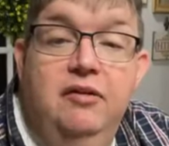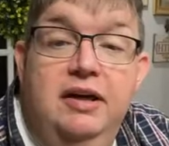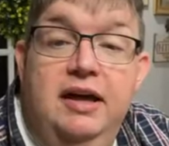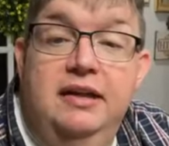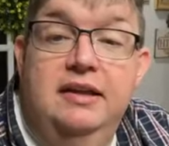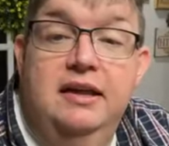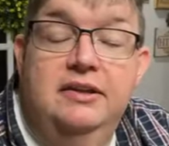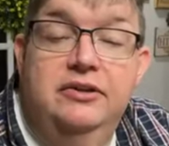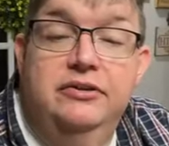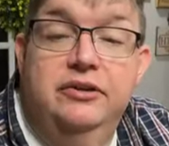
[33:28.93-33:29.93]
know it
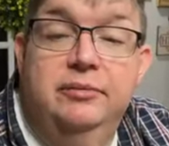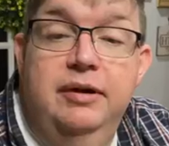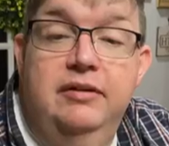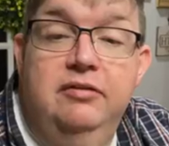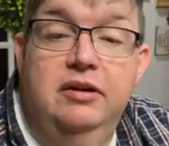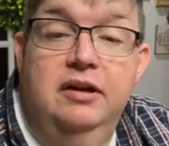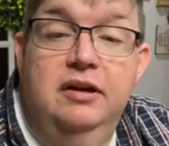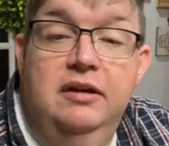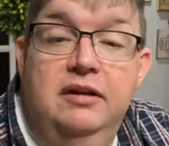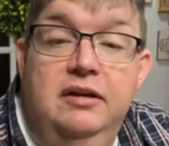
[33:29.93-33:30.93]
ain't that the truth
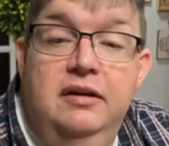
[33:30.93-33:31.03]
beverly